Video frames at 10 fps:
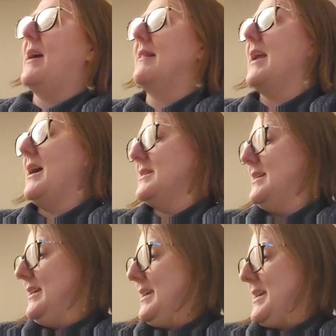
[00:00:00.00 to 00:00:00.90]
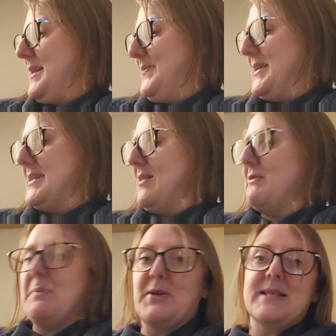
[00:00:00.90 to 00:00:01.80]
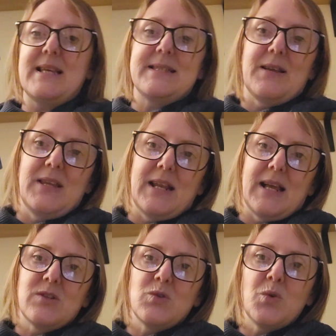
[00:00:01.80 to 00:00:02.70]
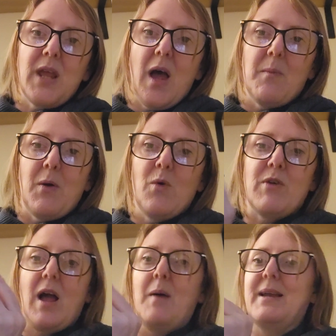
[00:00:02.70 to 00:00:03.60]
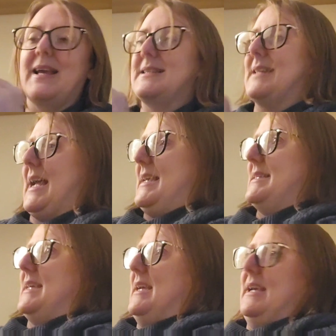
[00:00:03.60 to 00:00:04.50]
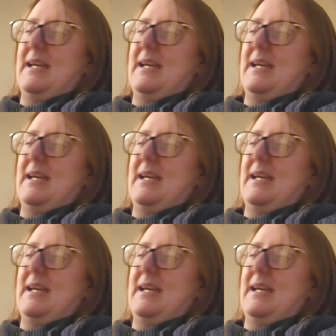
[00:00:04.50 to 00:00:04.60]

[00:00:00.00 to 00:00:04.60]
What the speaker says: Hilliard. It's a lovely book. It says down here, a story about overcoming anxiety.